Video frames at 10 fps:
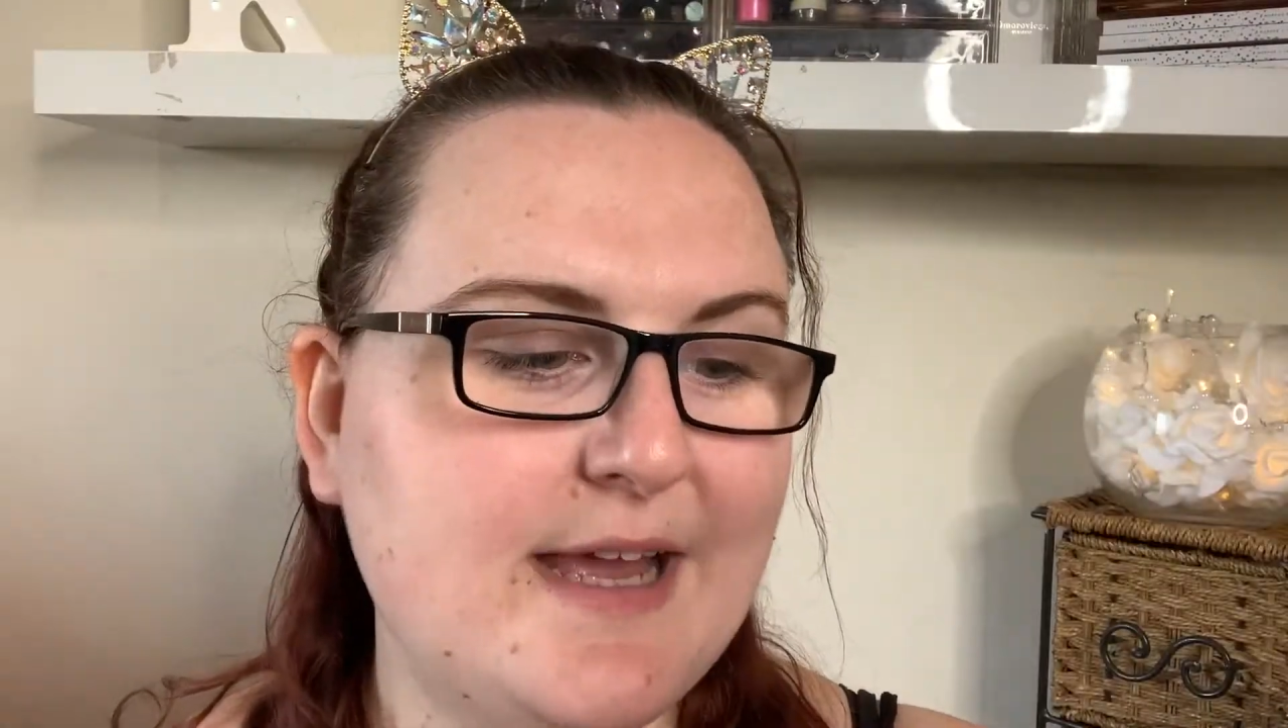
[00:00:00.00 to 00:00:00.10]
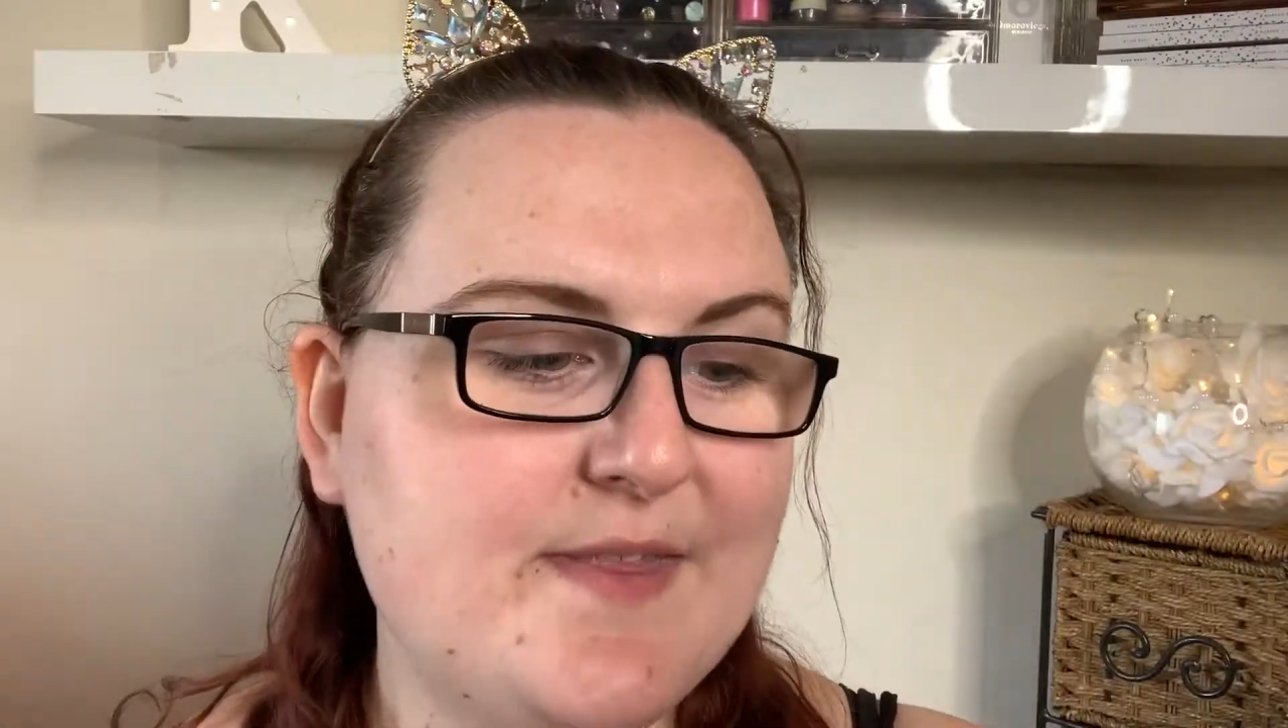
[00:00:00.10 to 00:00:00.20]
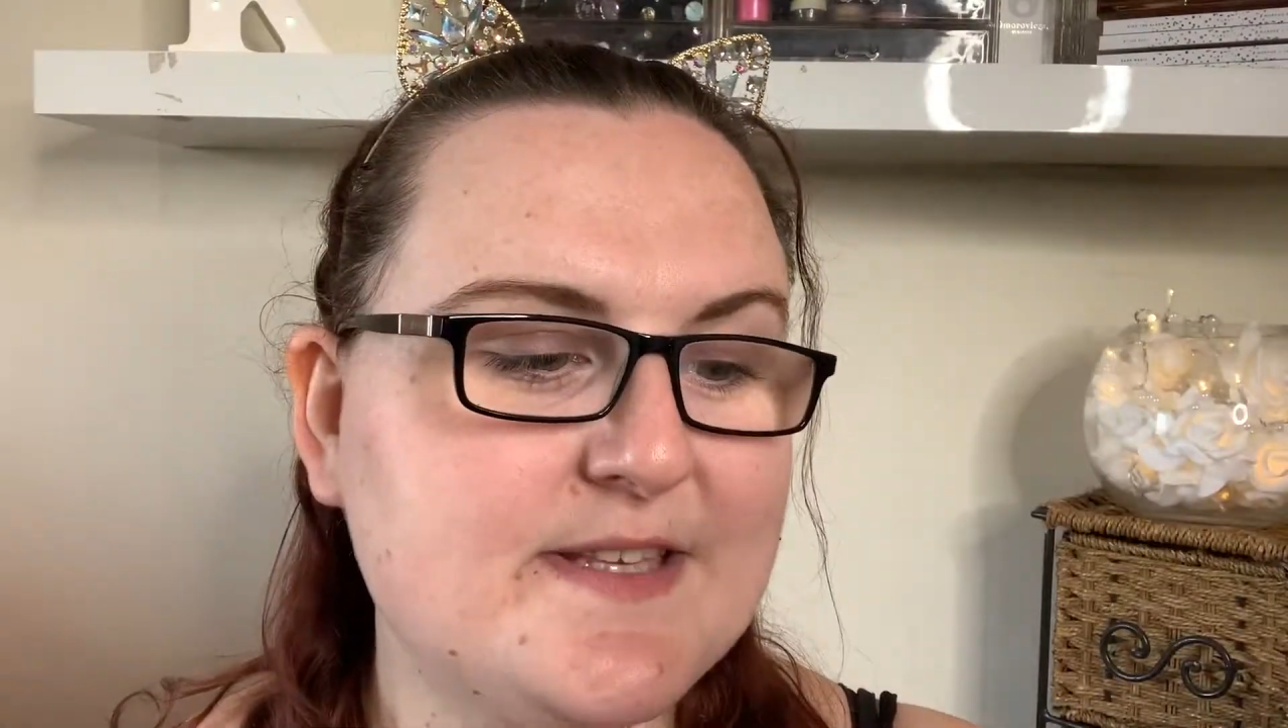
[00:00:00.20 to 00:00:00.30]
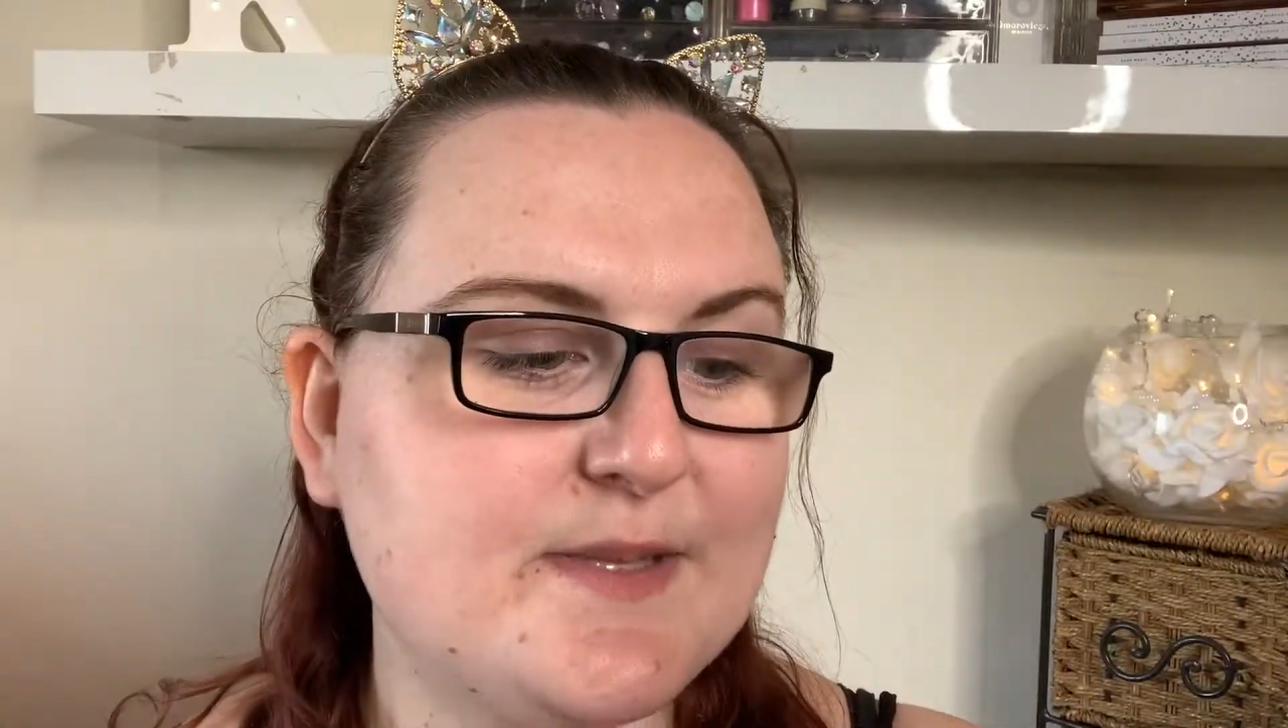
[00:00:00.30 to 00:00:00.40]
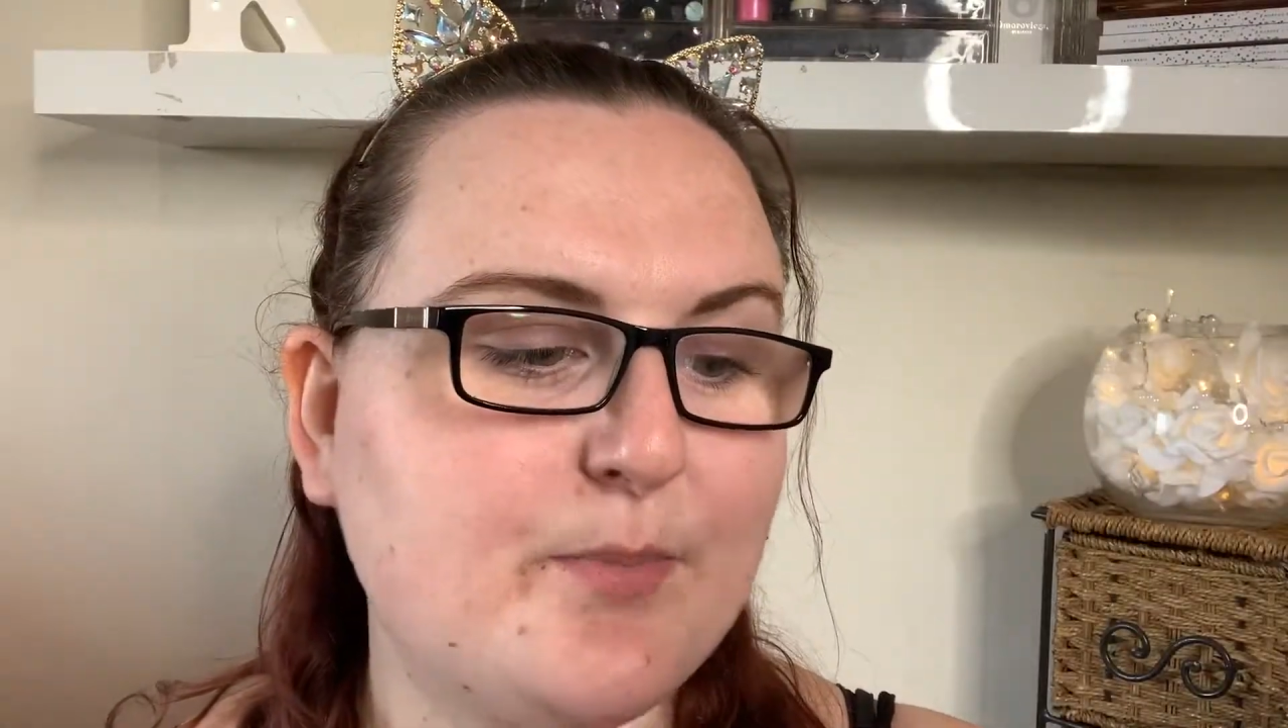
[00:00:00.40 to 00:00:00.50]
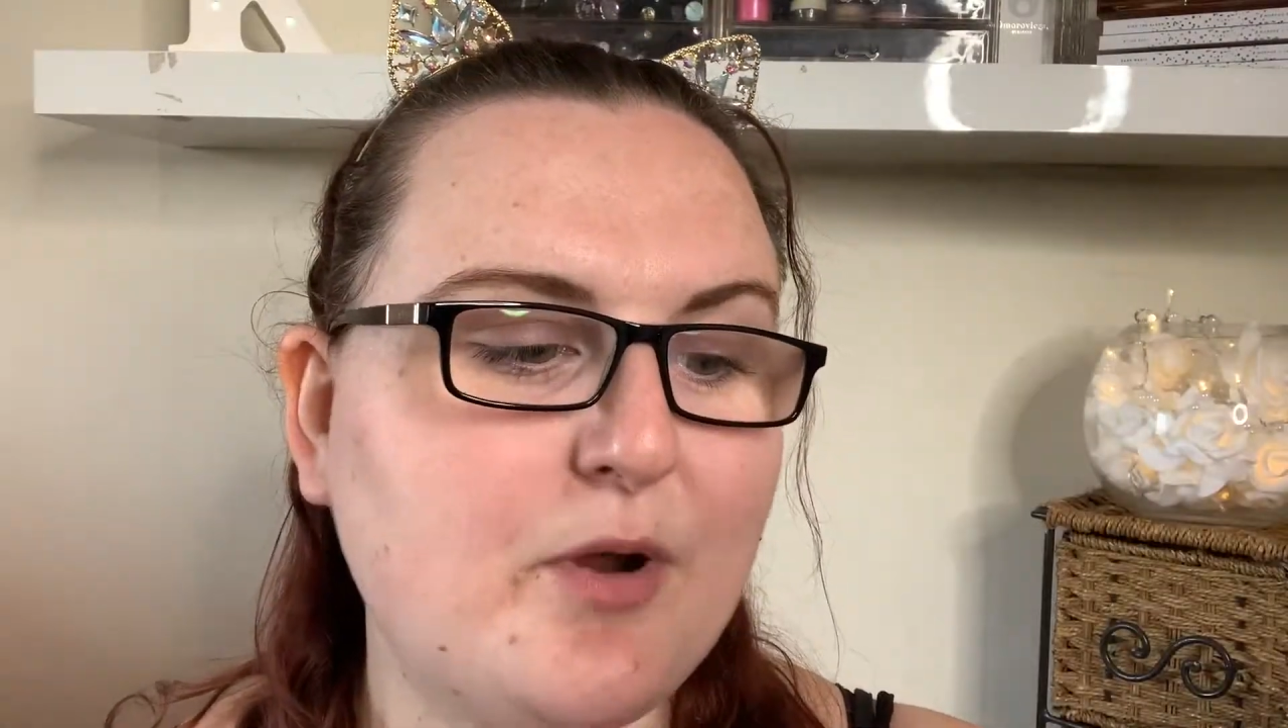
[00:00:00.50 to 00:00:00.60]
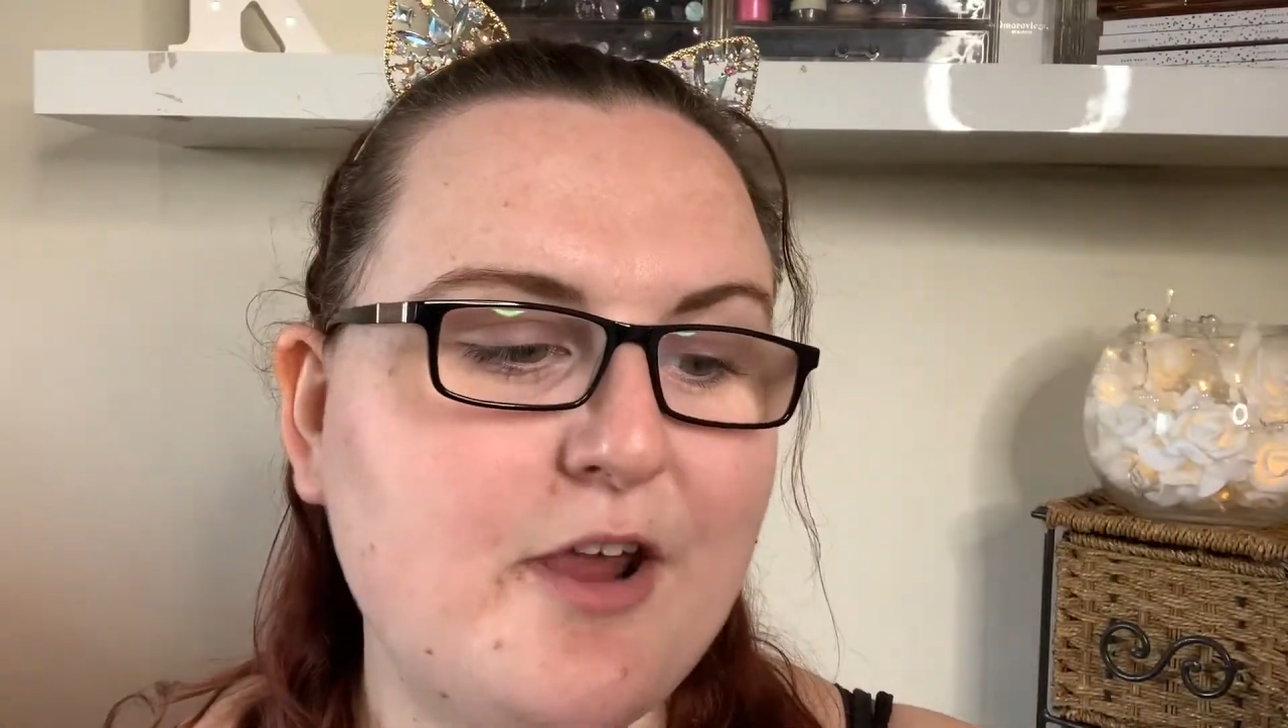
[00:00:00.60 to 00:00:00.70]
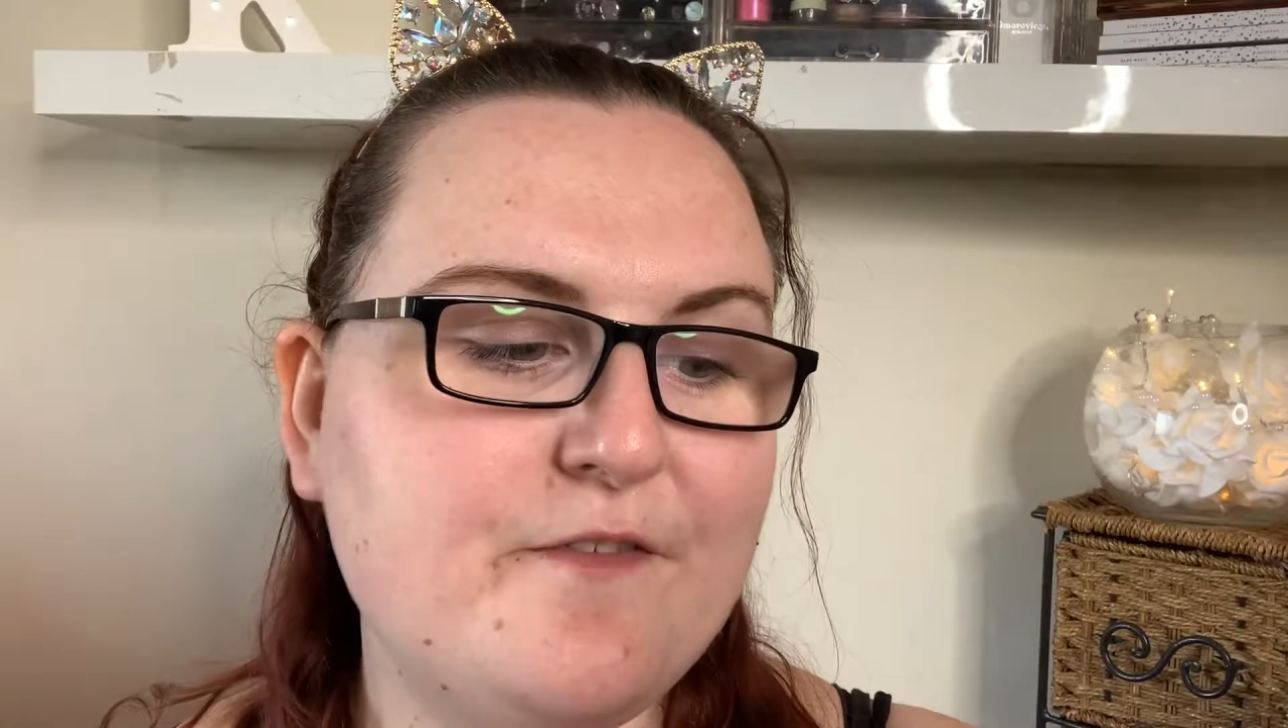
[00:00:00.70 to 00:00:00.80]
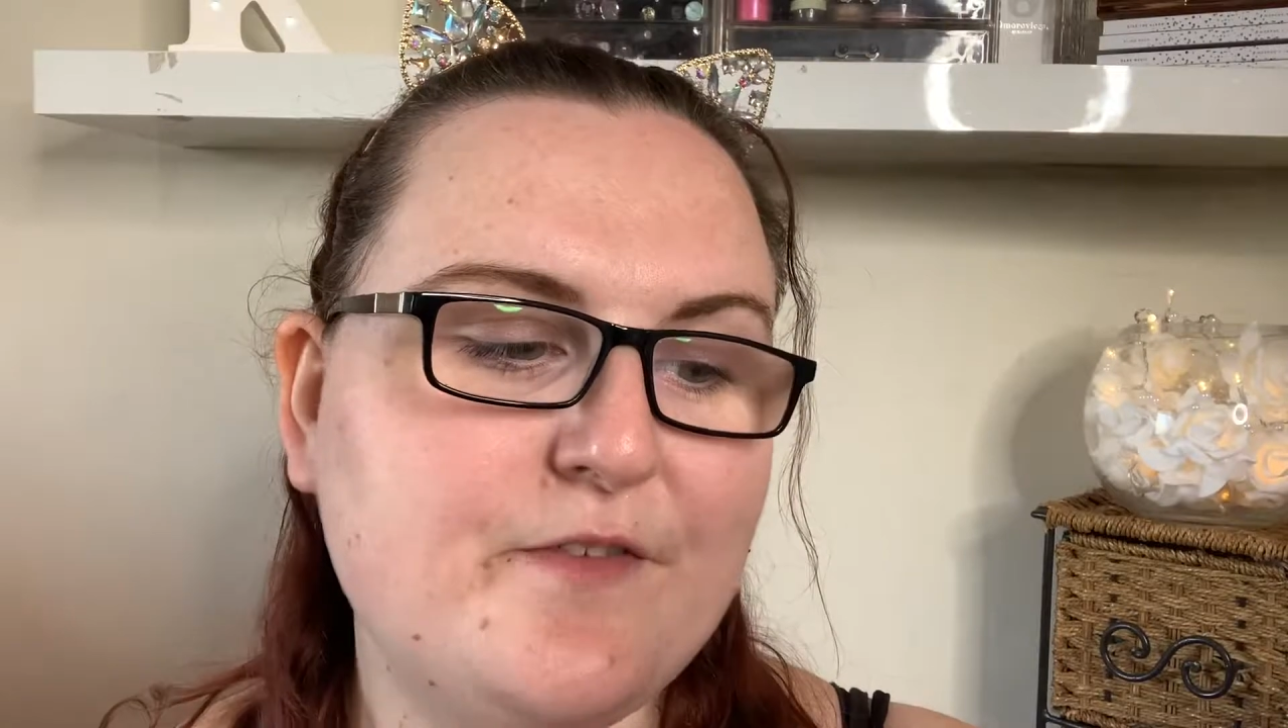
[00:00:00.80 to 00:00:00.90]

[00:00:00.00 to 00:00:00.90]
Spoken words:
and this is the Pro